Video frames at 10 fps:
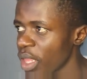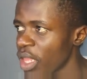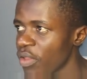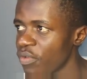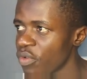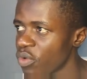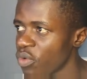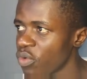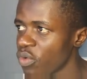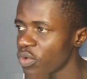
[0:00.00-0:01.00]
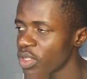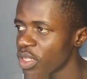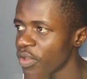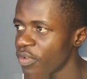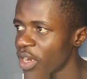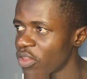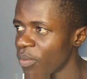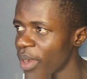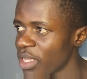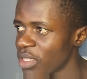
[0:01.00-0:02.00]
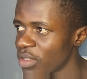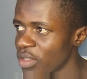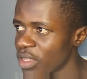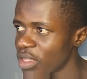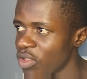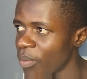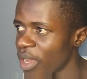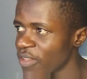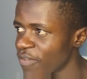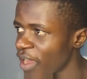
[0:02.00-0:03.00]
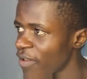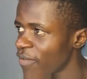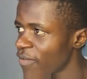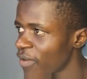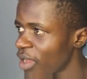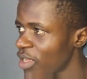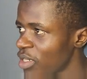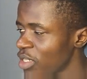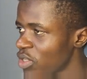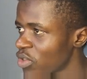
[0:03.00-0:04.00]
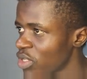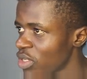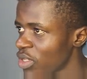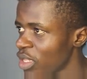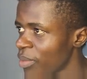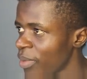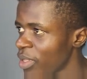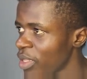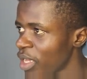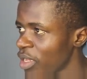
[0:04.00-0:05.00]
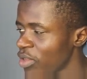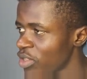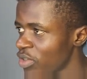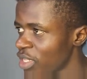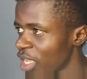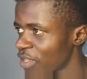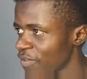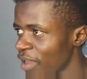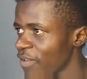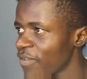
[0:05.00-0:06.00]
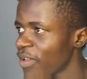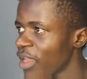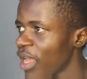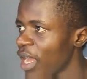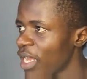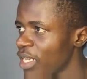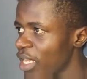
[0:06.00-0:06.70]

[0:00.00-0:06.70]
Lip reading: if you randomize, the number is five, and it just the number is written as five, and